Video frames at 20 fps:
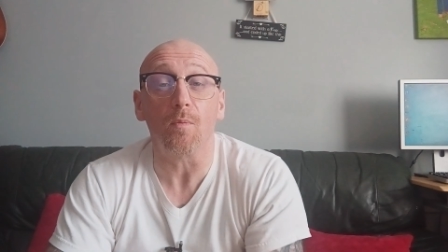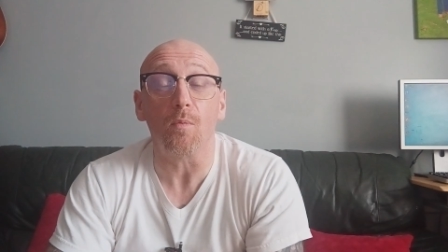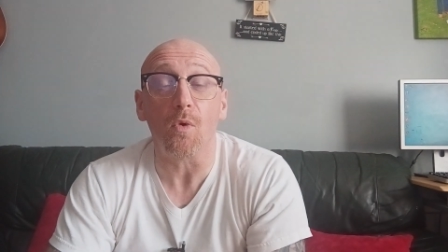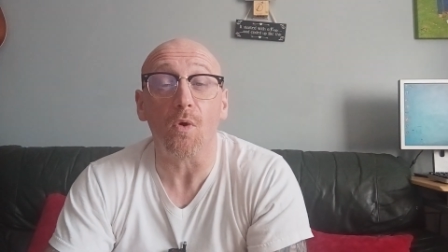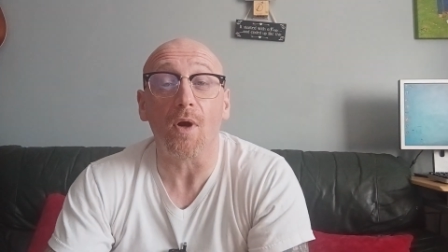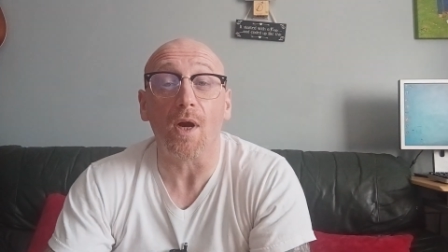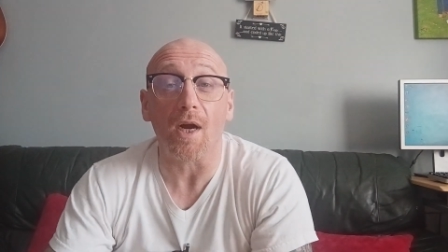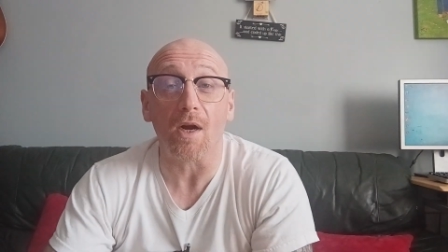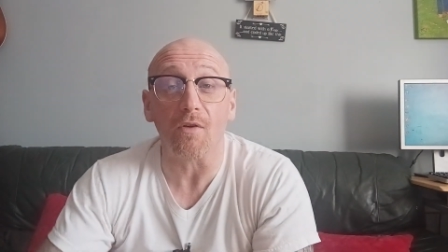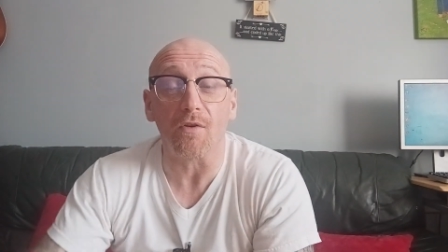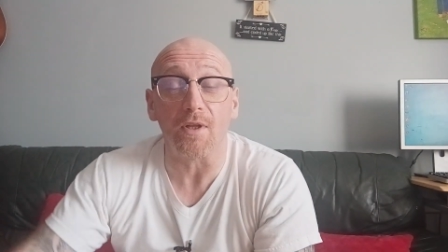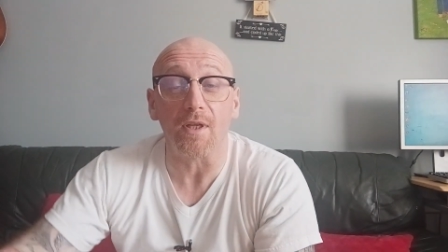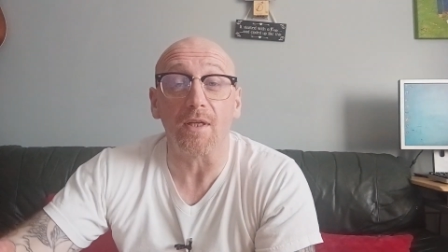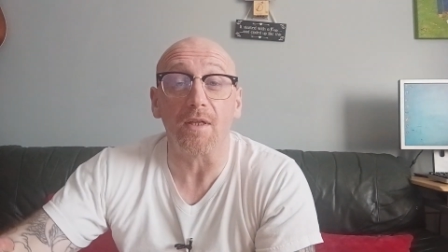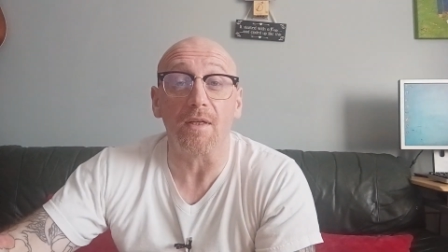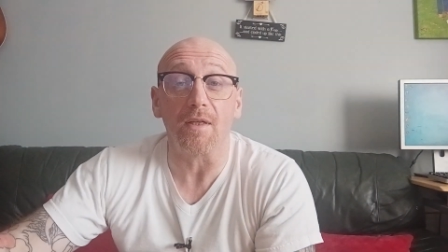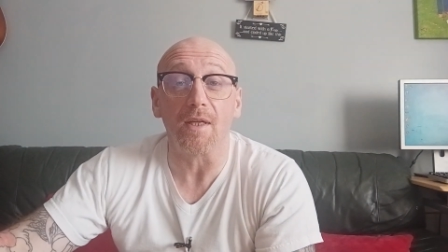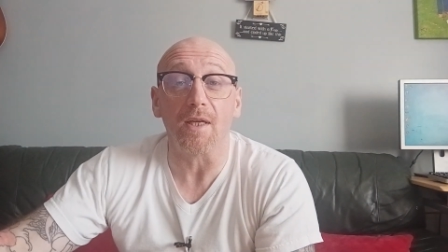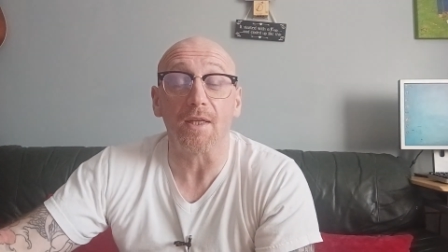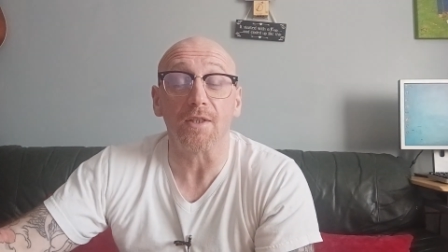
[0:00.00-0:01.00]
and more
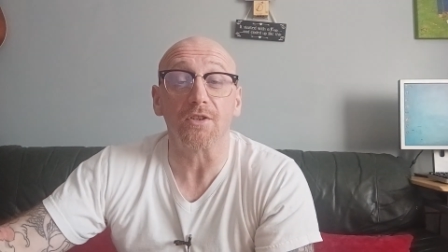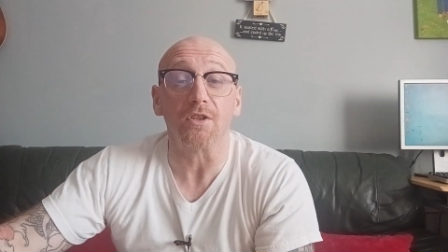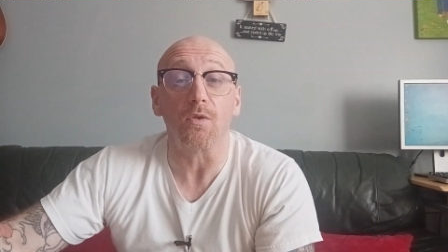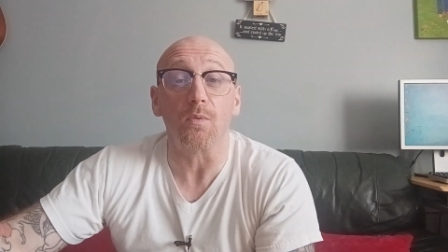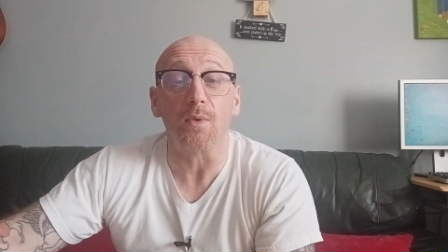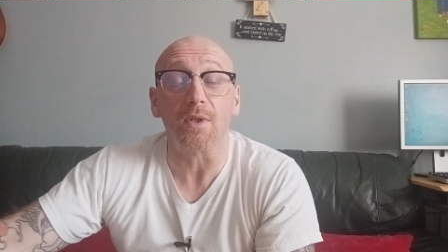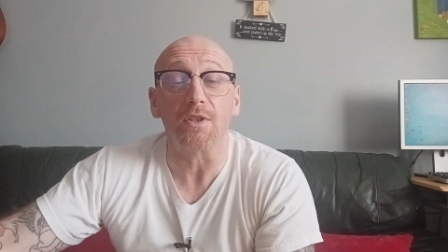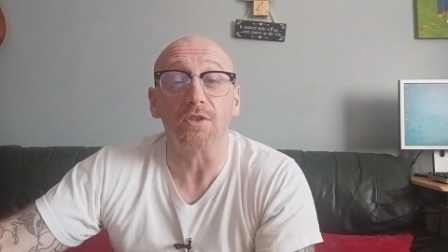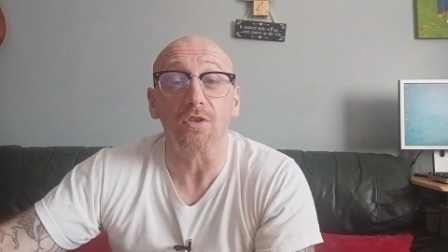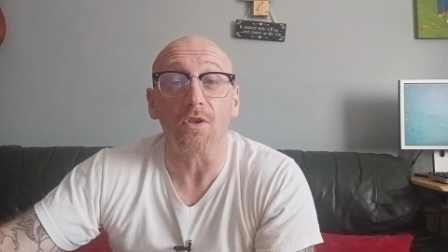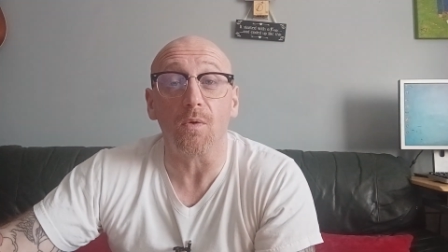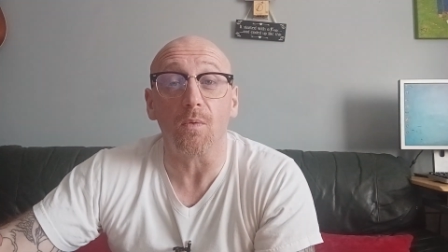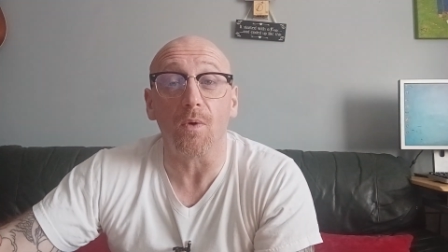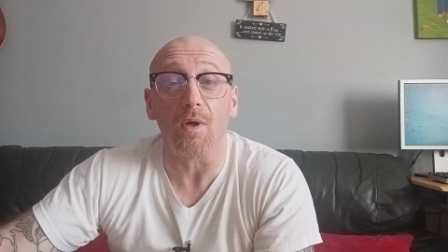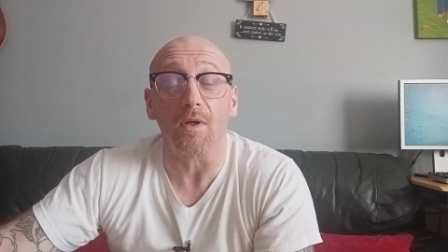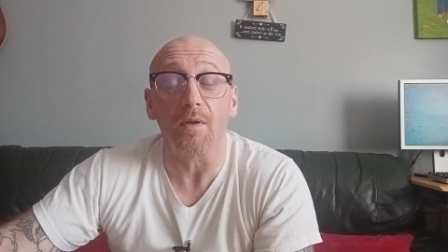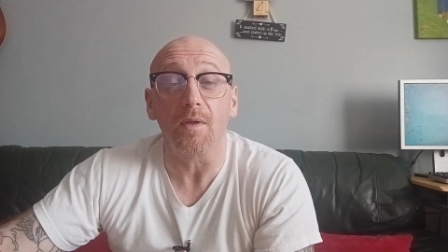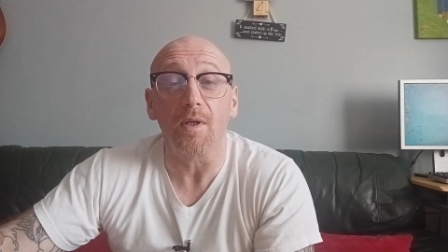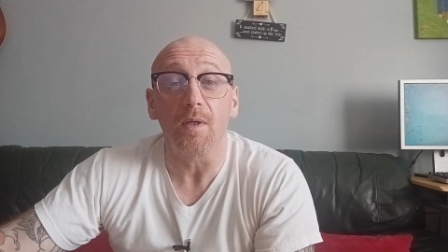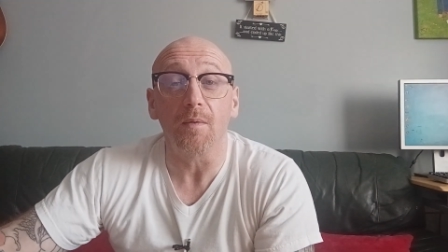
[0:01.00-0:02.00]
hard-hitting as the weeks go
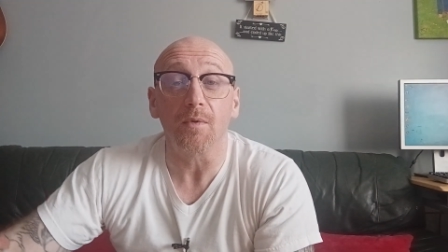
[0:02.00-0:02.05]
on,